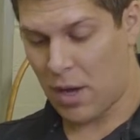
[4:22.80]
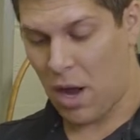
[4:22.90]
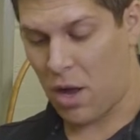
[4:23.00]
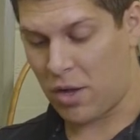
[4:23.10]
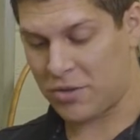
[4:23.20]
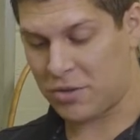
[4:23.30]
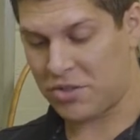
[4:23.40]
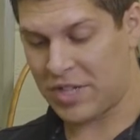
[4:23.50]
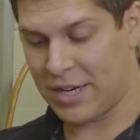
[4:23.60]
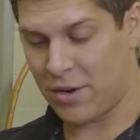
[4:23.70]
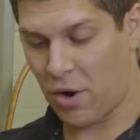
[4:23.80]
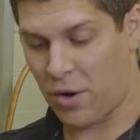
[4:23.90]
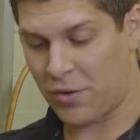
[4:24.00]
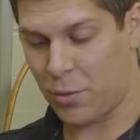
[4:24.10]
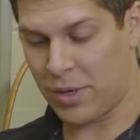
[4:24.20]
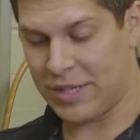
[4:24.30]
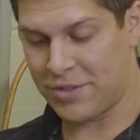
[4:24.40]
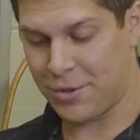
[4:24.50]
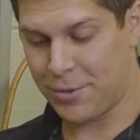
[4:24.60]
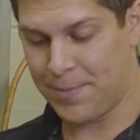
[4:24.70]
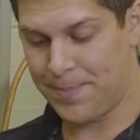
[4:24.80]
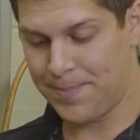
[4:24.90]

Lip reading: I'll also see an R22.